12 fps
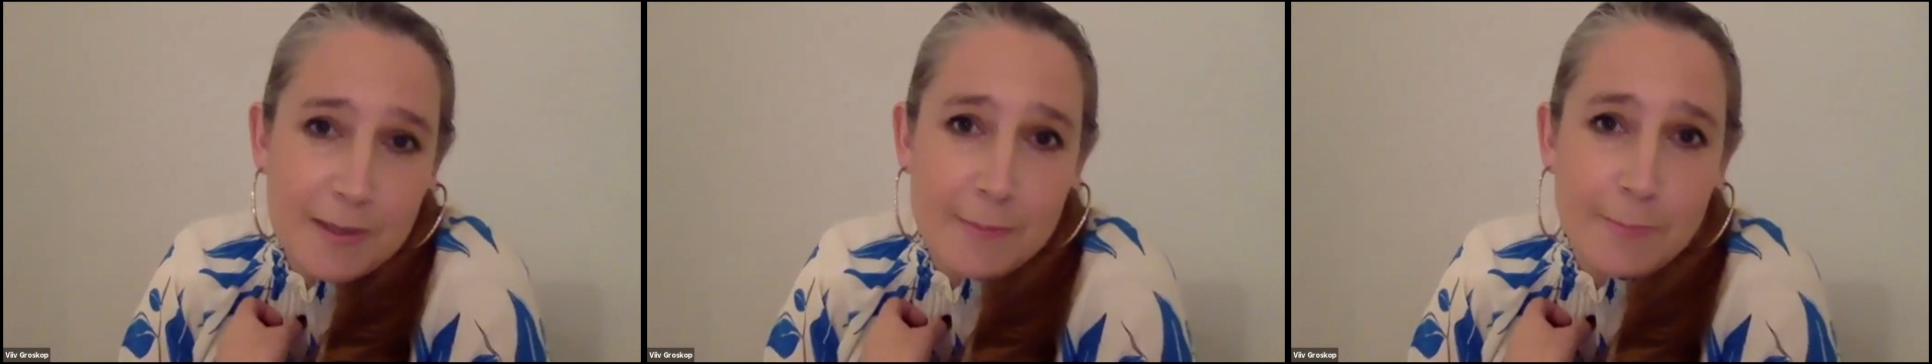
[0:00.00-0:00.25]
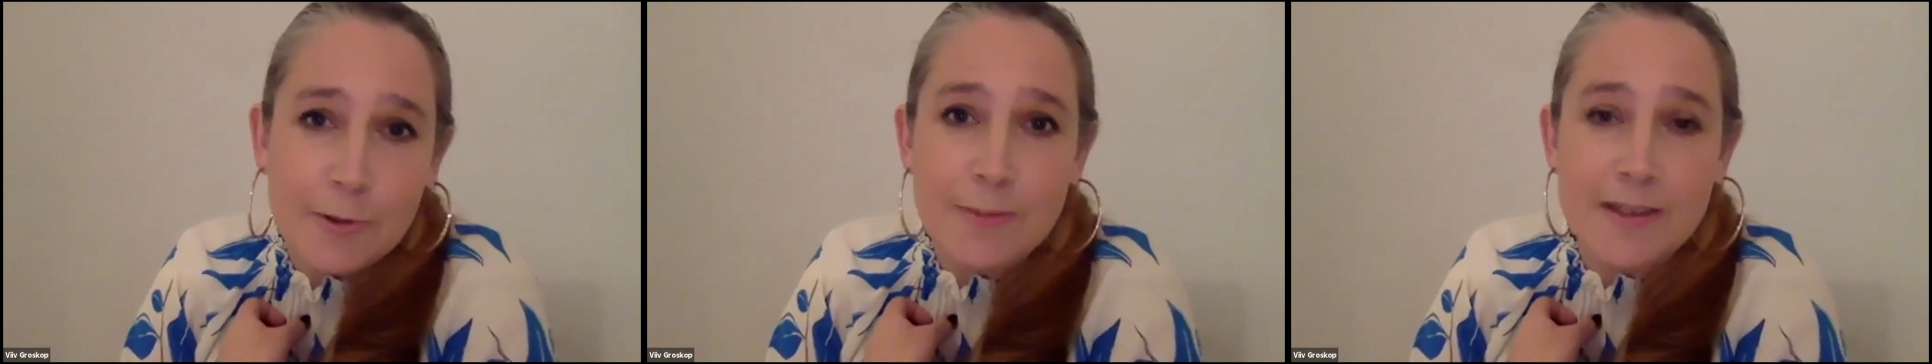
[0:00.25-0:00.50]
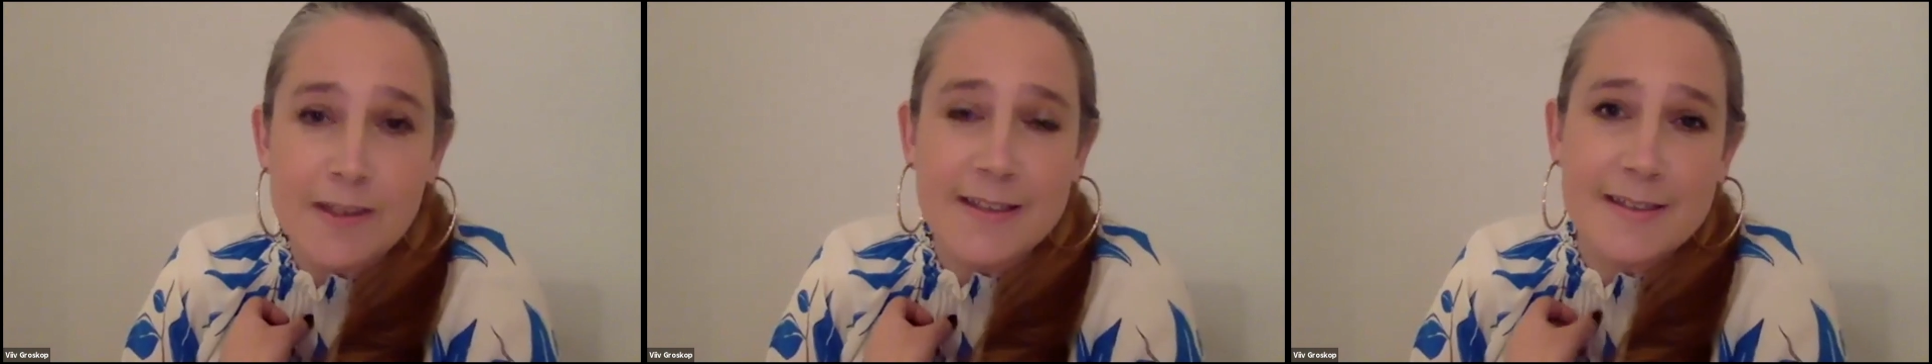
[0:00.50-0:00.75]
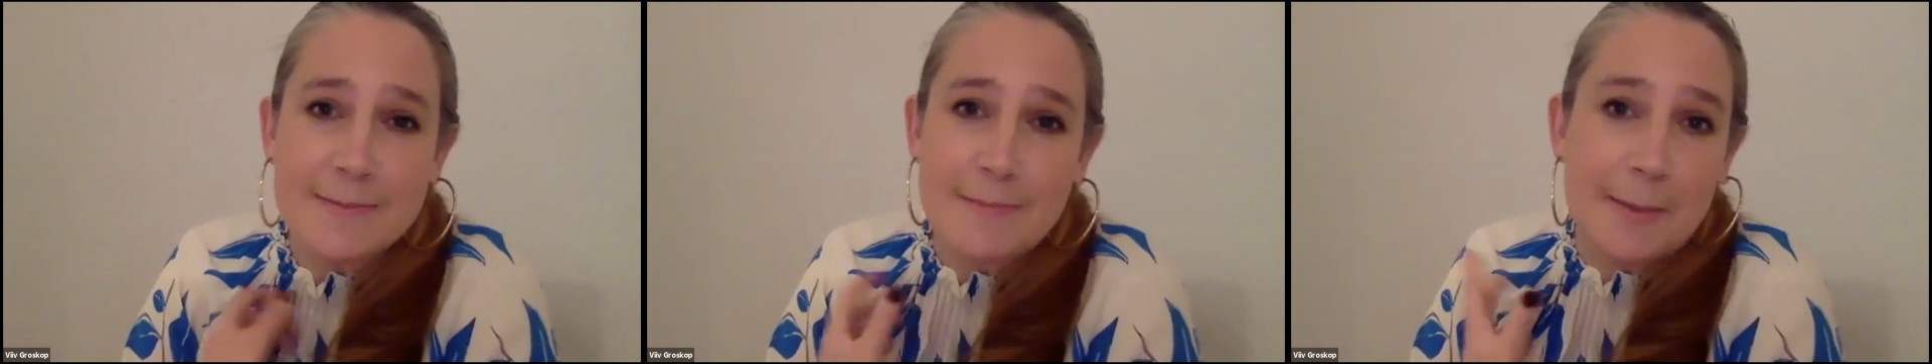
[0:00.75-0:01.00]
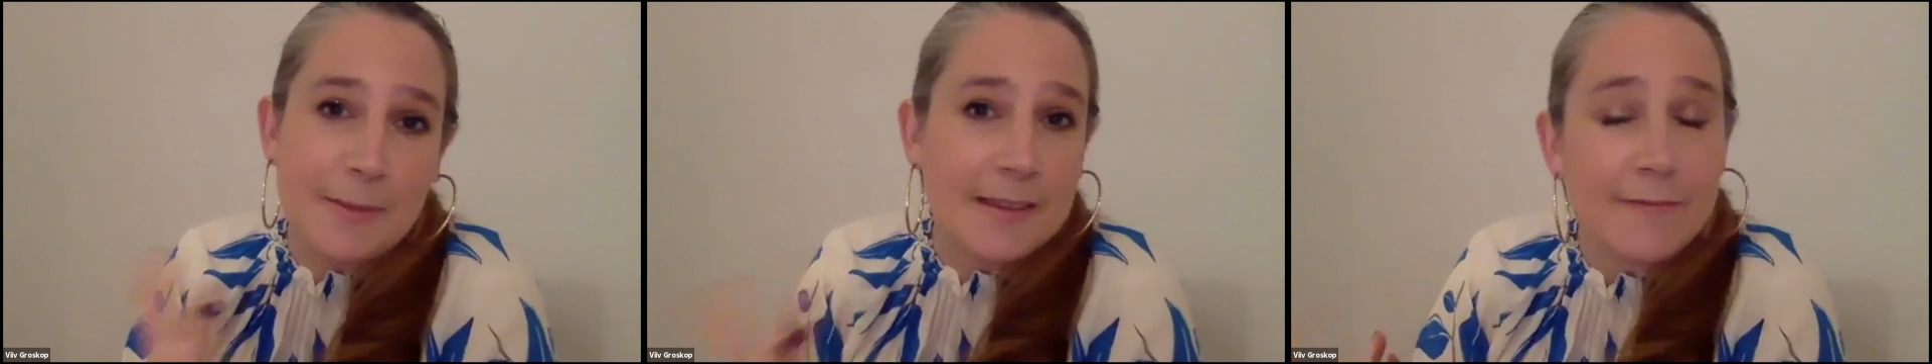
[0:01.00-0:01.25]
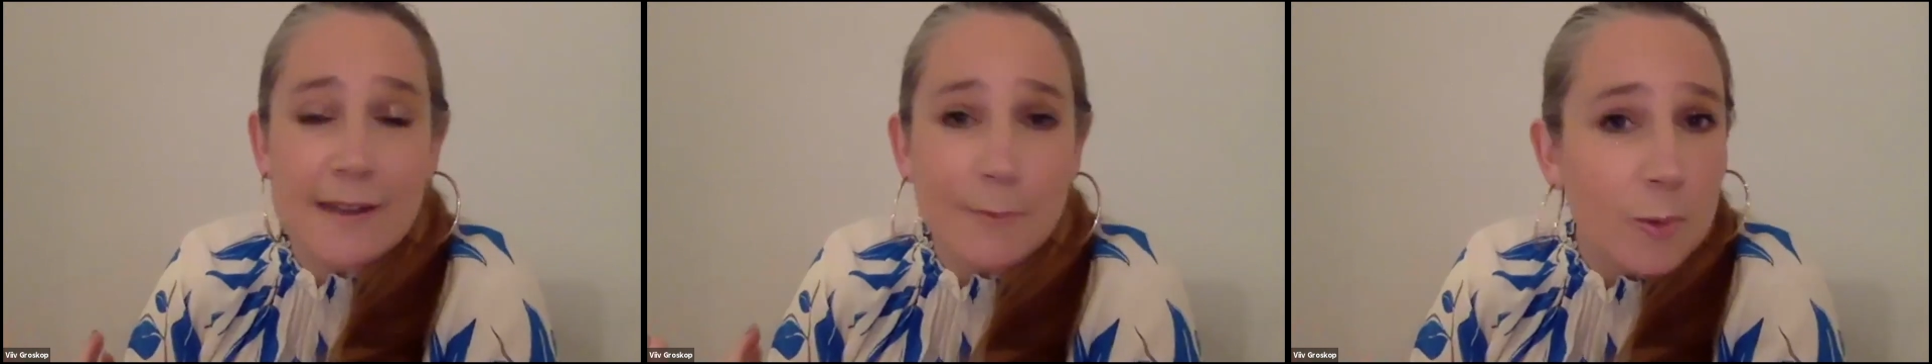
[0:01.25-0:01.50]
people because maybe
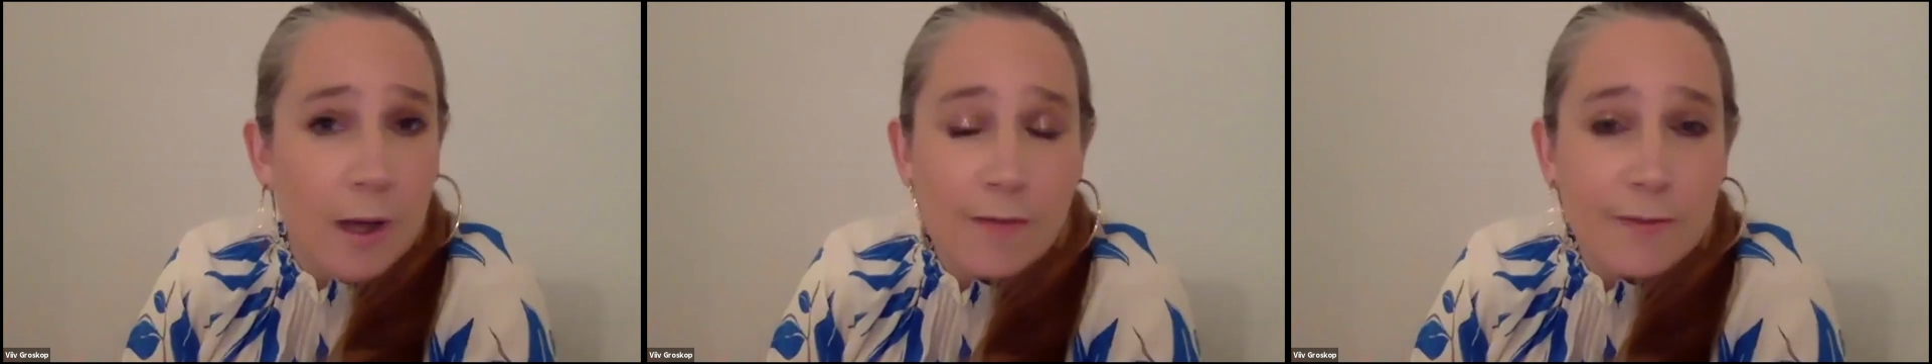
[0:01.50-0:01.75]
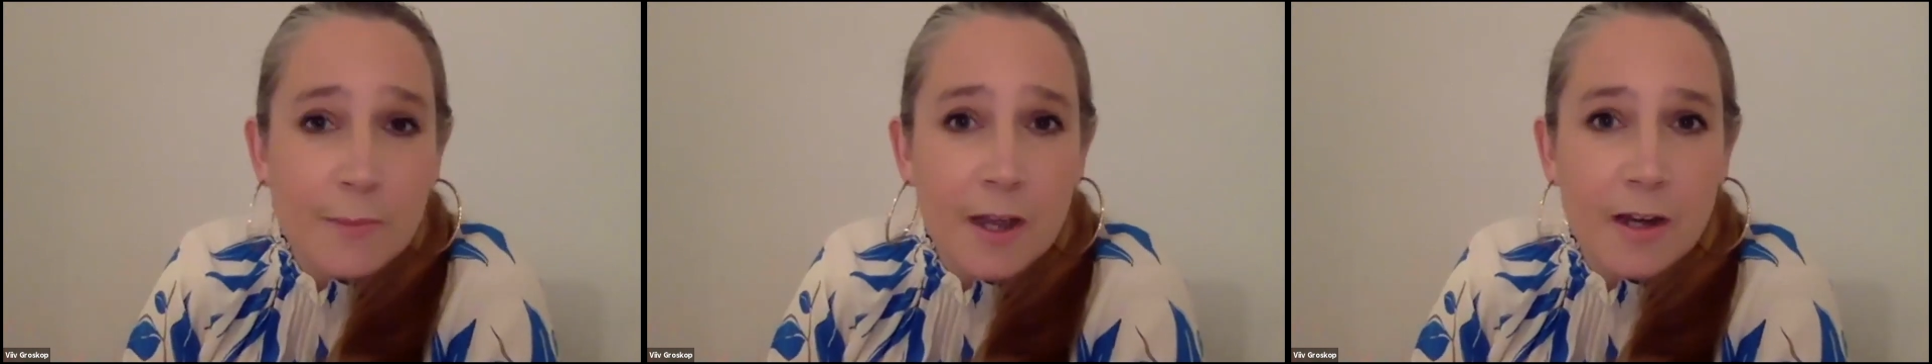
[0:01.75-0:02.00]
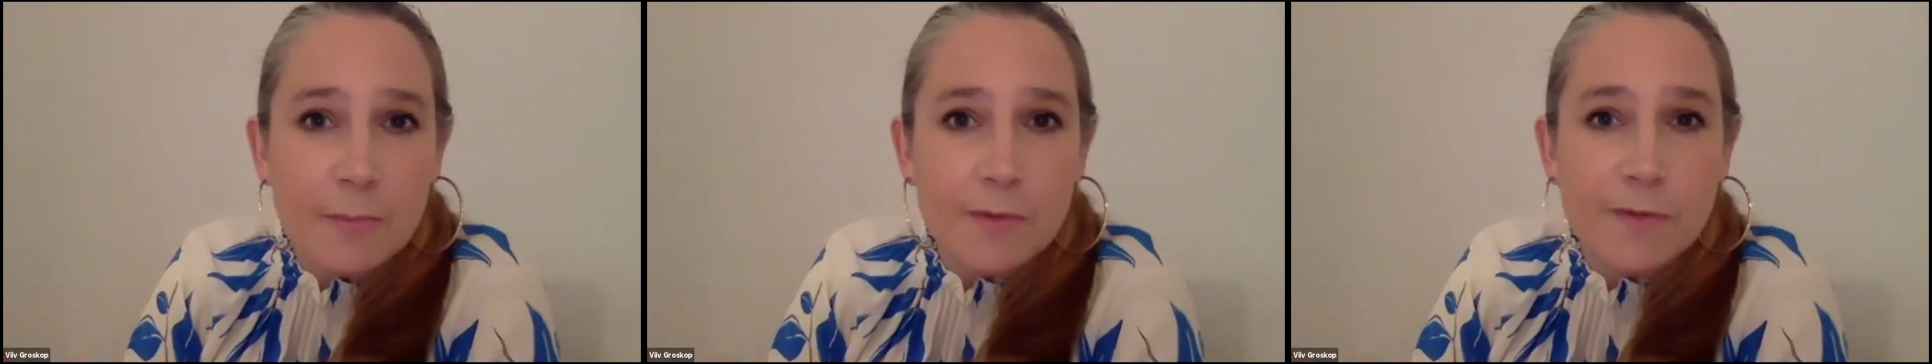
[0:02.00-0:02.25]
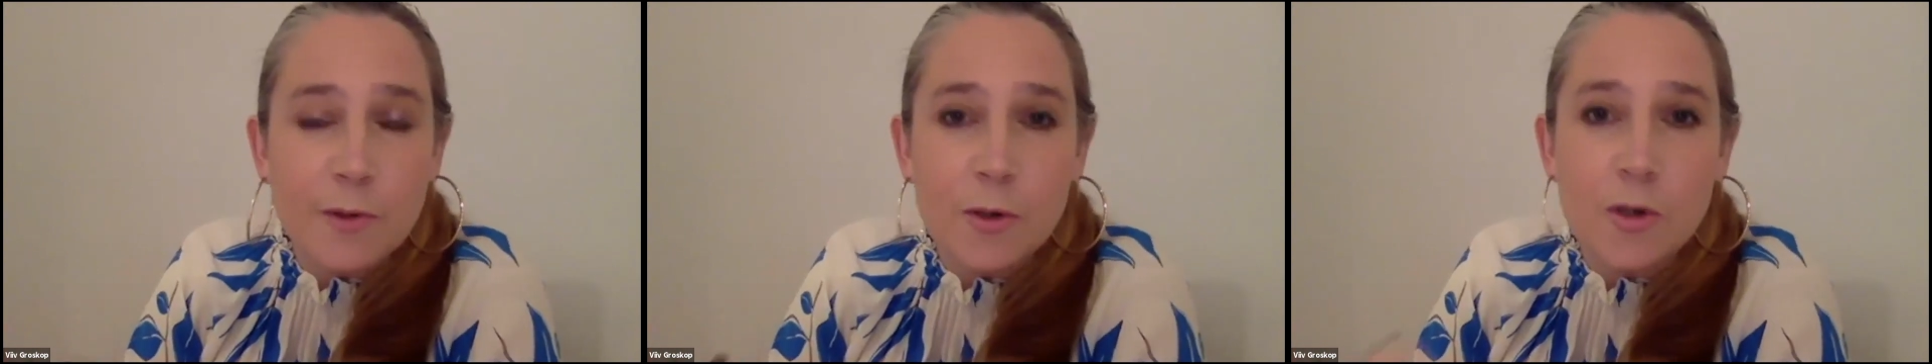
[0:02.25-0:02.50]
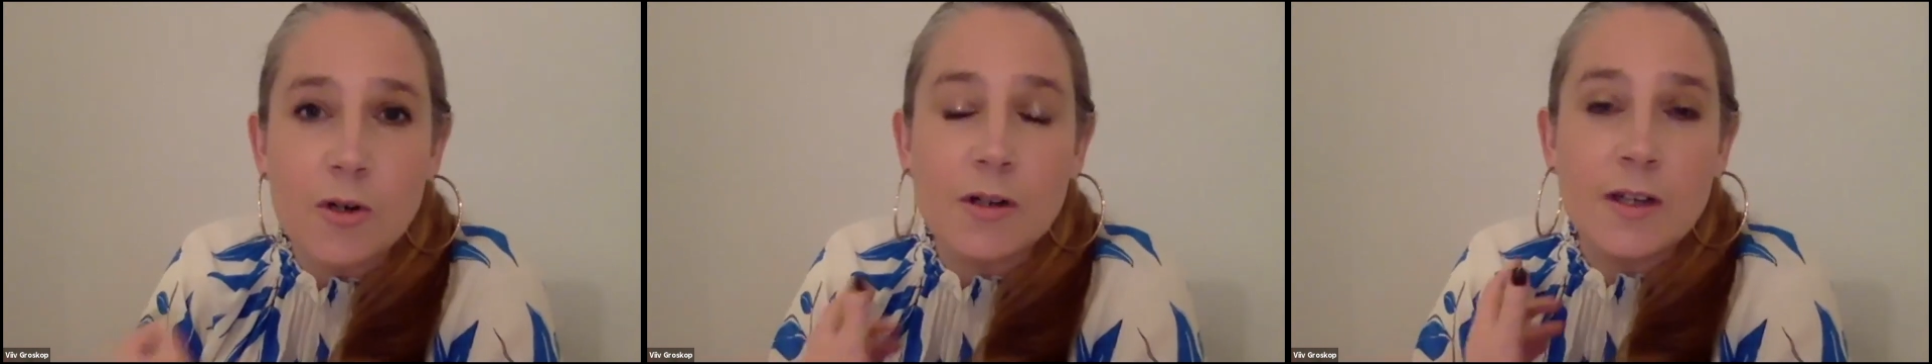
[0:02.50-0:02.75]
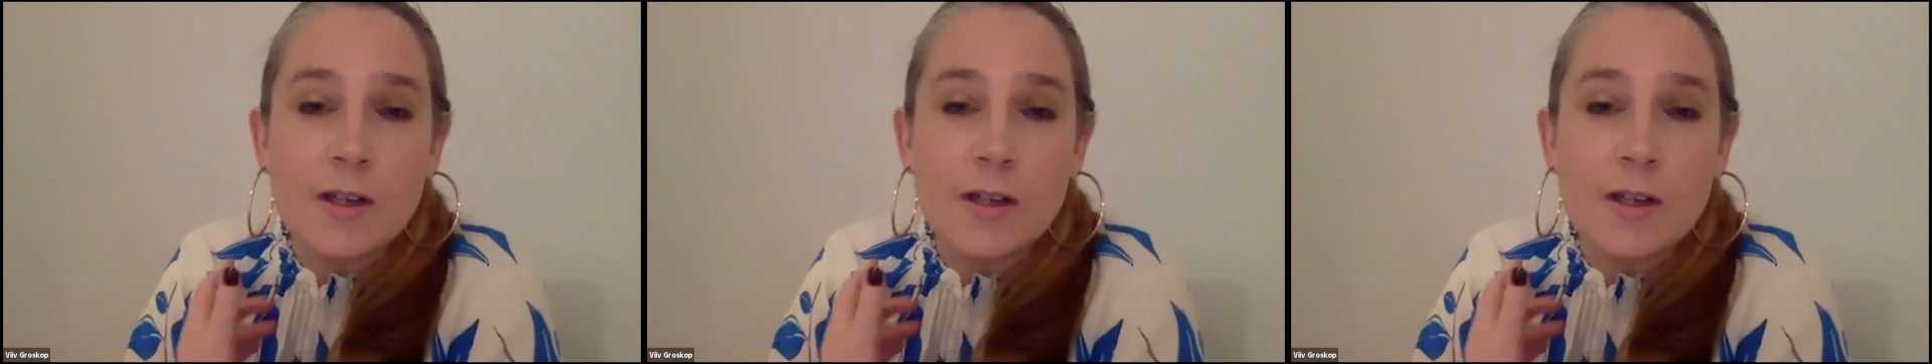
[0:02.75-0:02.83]
they've never worked from home before.